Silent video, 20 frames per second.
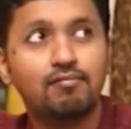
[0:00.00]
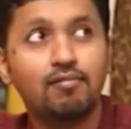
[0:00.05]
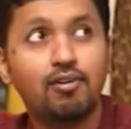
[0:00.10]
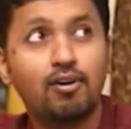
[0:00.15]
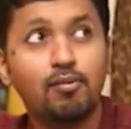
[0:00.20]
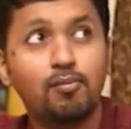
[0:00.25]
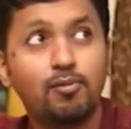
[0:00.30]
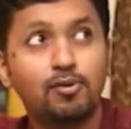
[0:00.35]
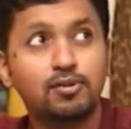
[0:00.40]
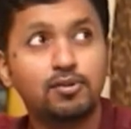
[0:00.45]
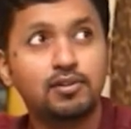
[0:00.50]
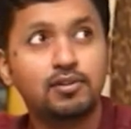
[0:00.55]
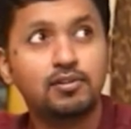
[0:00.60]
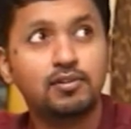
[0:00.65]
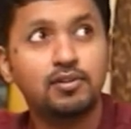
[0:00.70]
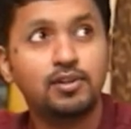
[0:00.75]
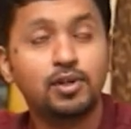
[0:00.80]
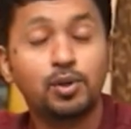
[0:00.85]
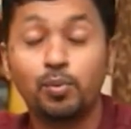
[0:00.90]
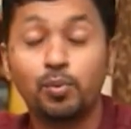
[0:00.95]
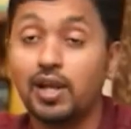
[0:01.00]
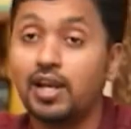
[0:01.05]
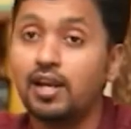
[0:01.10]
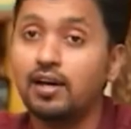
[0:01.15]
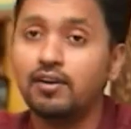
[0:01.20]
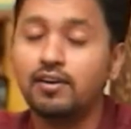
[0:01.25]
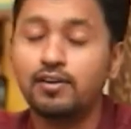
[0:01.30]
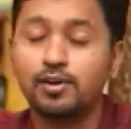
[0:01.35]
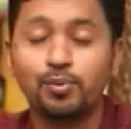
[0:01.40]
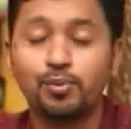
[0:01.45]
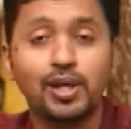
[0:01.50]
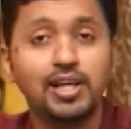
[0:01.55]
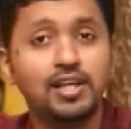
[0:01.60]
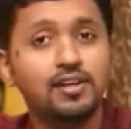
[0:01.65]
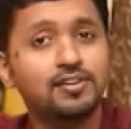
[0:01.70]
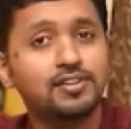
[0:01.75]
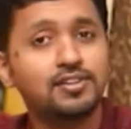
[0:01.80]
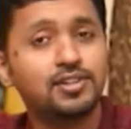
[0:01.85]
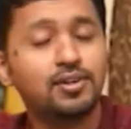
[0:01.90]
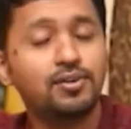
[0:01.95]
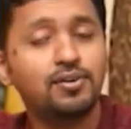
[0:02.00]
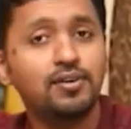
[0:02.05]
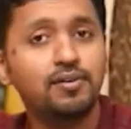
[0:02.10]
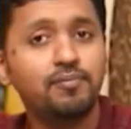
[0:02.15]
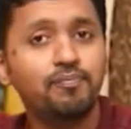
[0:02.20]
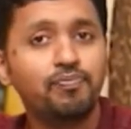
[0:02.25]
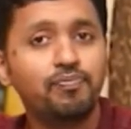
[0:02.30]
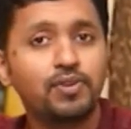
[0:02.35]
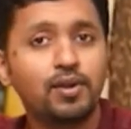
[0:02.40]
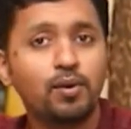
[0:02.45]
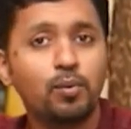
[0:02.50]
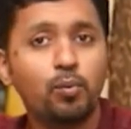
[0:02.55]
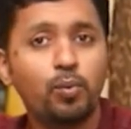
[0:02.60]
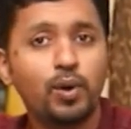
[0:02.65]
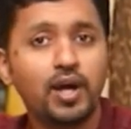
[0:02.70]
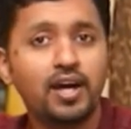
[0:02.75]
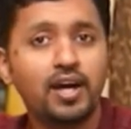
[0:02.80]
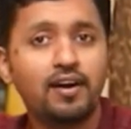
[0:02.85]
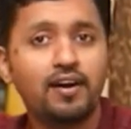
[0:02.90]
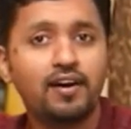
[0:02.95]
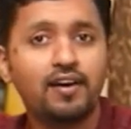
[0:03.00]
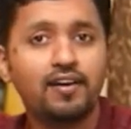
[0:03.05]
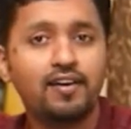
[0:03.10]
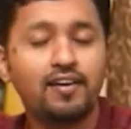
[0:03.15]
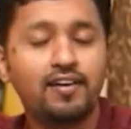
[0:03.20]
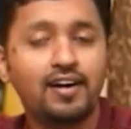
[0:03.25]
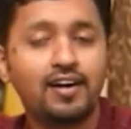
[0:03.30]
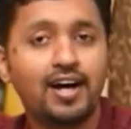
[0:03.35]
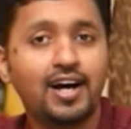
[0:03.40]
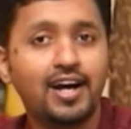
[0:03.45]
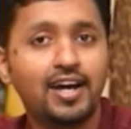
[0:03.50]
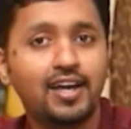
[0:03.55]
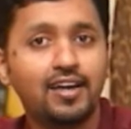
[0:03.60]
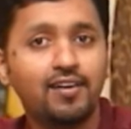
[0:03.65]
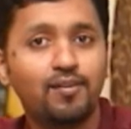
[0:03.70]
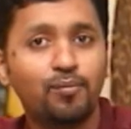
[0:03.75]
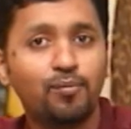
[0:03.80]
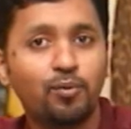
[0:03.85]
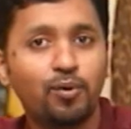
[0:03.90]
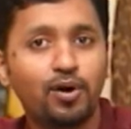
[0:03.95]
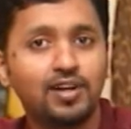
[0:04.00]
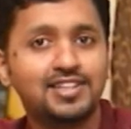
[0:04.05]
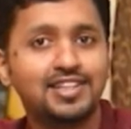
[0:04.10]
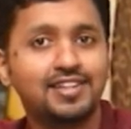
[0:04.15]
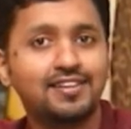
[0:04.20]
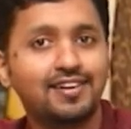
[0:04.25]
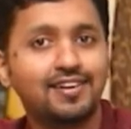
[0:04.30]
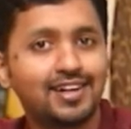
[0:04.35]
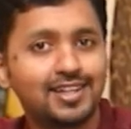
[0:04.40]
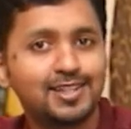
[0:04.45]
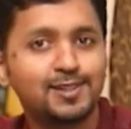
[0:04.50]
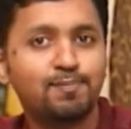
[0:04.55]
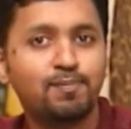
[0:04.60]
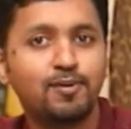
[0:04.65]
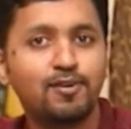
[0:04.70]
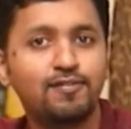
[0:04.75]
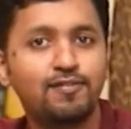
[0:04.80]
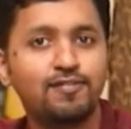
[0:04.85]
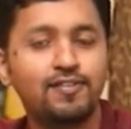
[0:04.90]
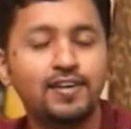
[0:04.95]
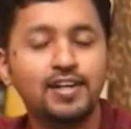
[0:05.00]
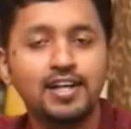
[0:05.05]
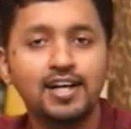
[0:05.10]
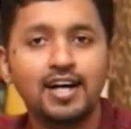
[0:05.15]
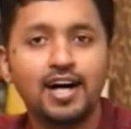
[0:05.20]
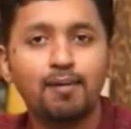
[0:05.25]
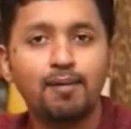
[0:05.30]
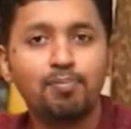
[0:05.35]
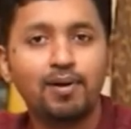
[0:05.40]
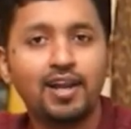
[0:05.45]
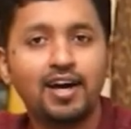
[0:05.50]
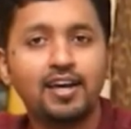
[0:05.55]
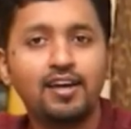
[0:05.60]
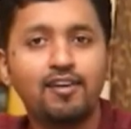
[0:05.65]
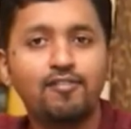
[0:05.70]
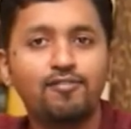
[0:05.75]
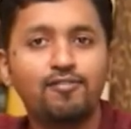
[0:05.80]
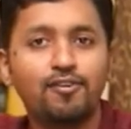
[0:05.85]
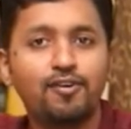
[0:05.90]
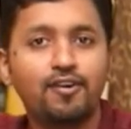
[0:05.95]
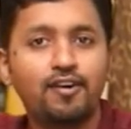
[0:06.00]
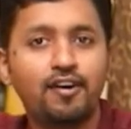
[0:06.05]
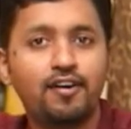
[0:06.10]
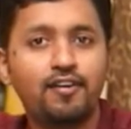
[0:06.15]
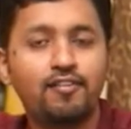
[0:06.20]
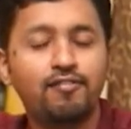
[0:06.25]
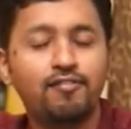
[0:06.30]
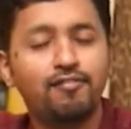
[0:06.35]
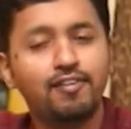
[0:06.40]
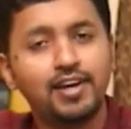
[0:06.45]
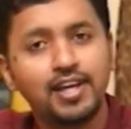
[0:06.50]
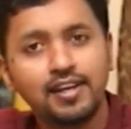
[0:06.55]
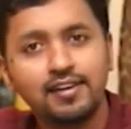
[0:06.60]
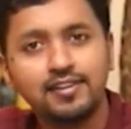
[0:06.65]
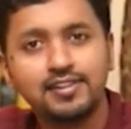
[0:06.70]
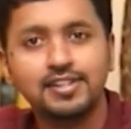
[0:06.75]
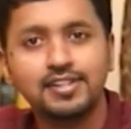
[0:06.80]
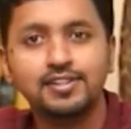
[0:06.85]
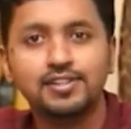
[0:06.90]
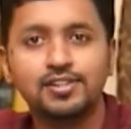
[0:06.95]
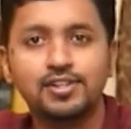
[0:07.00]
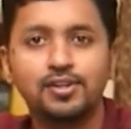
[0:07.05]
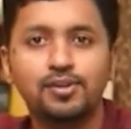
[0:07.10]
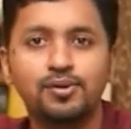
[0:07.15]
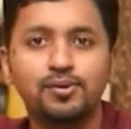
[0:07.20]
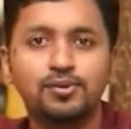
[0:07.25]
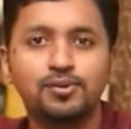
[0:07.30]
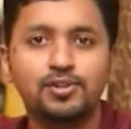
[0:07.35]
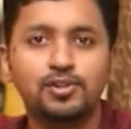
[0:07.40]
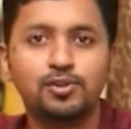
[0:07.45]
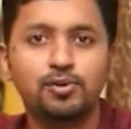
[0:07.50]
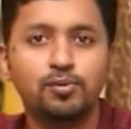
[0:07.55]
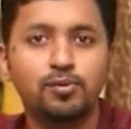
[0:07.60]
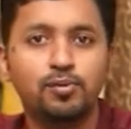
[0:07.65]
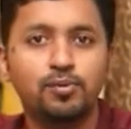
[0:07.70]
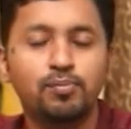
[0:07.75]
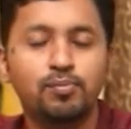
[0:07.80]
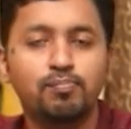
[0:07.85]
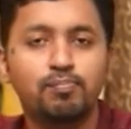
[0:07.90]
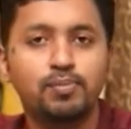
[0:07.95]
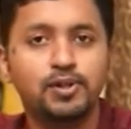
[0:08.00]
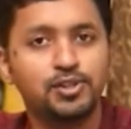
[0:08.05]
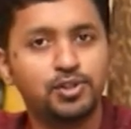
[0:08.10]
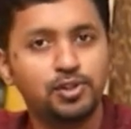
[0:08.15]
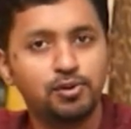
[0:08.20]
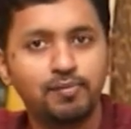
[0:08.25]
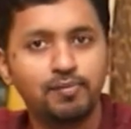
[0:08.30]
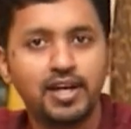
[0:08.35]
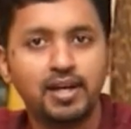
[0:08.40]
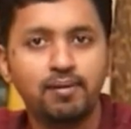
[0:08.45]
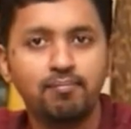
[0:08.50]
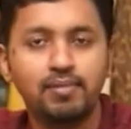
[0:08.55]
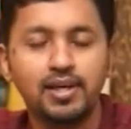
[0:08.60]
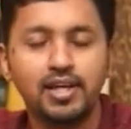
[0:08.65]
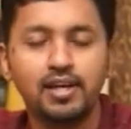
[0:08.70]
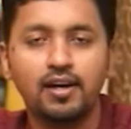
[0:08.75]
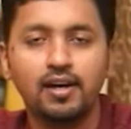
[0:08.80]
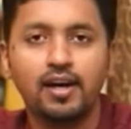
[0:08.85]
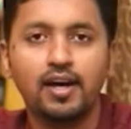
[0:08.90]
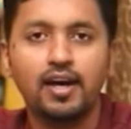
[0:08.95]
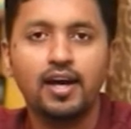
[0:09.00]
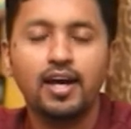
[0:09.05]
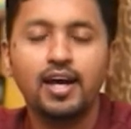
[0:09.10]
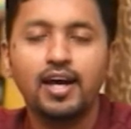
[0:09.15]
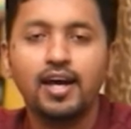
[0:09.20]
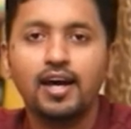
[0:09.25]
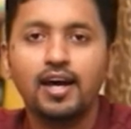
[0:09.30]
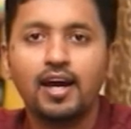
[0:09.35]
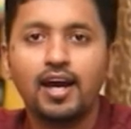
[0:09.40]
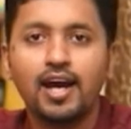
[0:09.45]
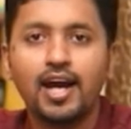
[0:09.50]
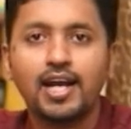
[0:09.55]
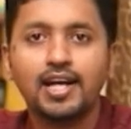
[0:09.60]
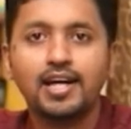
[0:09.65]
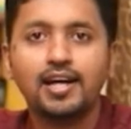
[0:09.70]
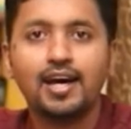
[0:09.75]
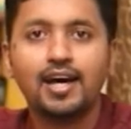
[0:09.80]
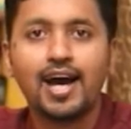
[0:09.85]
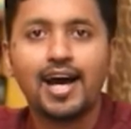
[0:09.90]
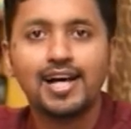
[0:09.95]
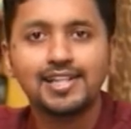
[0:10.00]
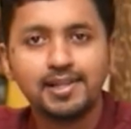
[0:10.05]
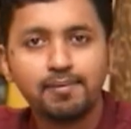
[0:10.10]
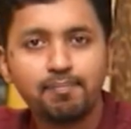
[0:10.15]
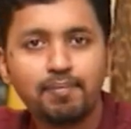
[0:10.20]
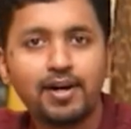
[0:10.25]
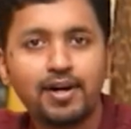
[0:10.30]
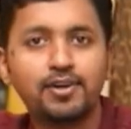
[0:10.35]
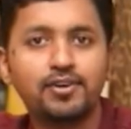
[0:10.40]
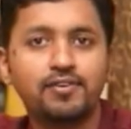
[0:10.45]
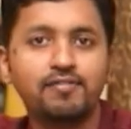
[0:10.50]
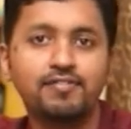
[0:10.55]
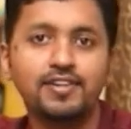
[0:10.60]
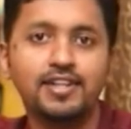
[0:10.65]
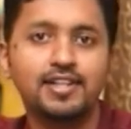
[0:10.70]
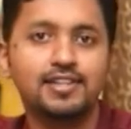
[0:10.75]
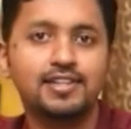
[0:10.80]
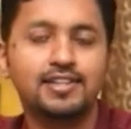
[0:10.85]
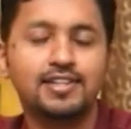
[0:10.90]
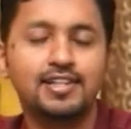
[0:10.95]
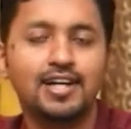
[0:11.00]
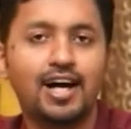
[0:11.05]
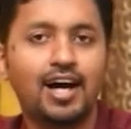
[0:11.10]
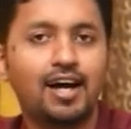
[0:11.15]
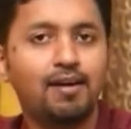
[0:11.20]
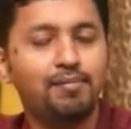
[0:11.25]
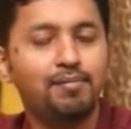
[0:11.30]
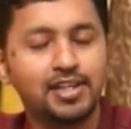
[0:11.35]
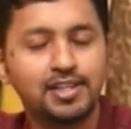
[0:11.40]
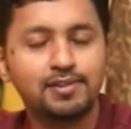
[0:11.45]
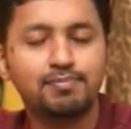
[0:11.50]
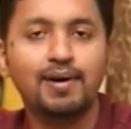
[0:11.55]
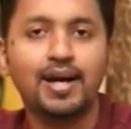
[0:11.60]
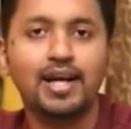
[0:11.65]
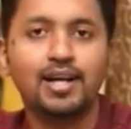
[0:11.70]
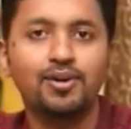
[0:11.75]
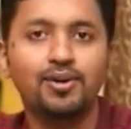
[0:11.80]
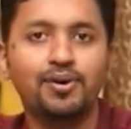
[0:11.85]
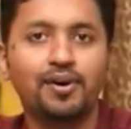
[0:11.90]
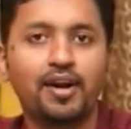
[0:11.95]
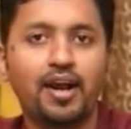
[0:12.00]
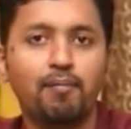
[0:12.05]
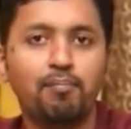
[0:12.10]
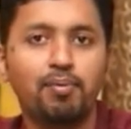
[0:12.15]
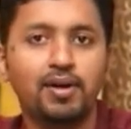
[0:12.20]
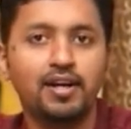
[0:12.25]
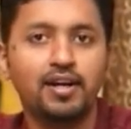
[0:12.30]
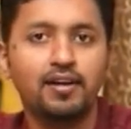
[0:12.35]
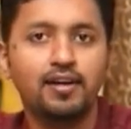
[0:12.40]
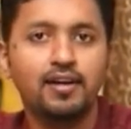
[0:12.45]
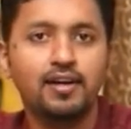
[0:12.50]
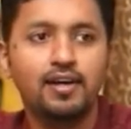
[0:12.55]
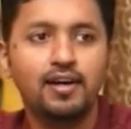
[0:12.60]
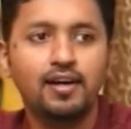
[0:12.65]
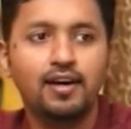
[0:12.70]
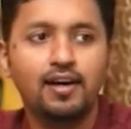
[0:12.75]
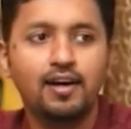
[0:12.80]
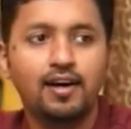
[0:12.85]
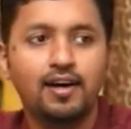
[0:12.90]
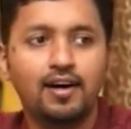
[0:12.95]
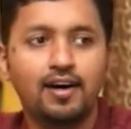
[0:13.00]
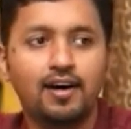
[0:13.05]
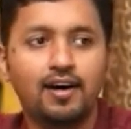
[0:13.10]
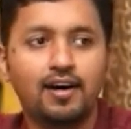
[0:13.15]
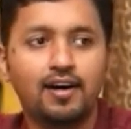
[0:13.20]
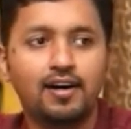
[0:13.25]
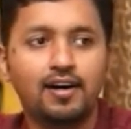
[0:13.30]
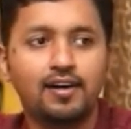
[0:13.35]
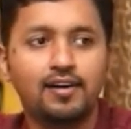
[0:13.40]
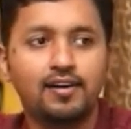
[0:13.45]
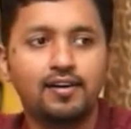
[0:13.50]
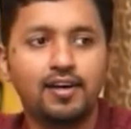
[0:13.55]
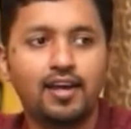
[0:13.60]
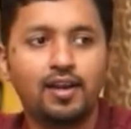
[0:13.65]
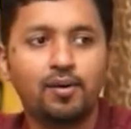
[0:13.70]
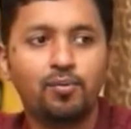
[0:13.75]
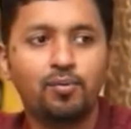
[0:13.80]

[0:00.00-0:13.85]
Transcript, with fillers: almost 12, 12 years ago, where I was at the cusp of applying for various institutes to pursue my MBA and as a part of this IBS Bangalore happened. Uh, it